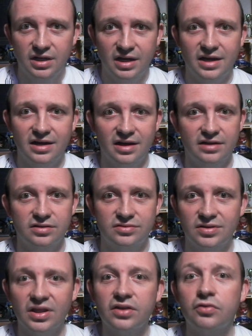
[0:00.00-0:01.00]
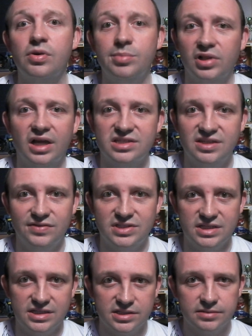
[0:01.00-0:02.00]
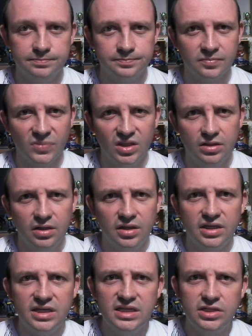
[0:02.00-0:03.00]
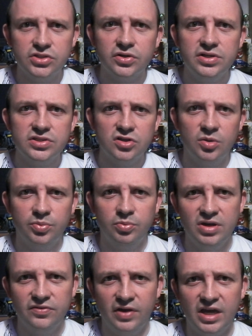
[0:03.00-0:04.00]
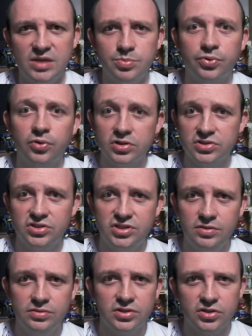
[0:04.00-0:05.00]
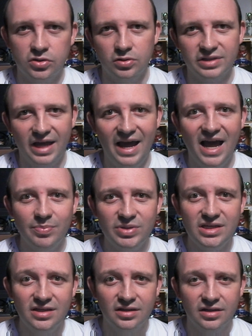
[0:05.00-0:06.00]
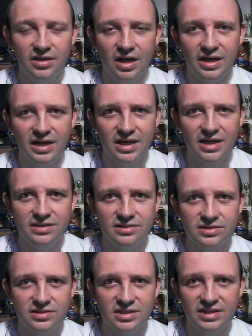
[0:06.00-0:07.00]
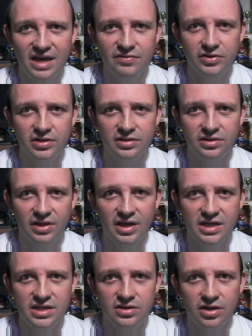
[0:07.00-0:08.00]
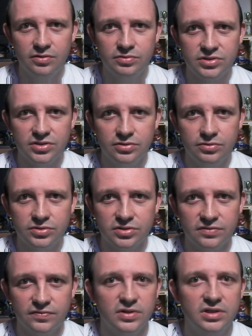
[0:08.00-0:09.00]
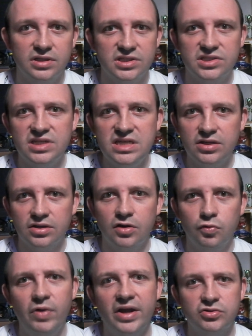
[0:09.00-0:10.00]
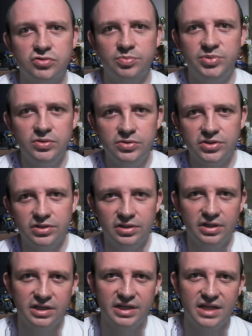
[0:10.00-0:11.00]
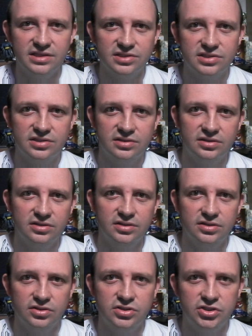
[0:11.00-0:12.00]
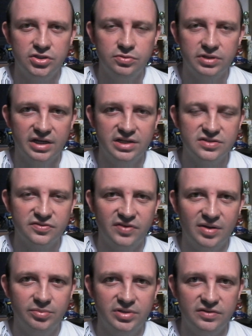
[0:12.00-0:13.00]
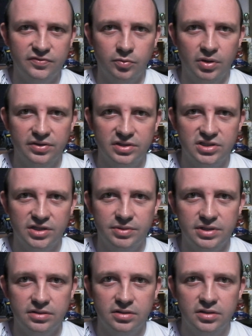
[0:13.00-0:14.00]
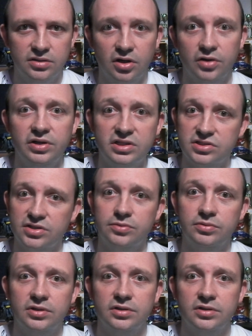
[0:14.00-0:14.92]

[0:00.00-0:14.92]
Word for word: uh, and their criminal activities. He joins up with a prostitute called Abby, and together they go to sort of seek retribution against the, the Duke and his family for what they're doing, not only to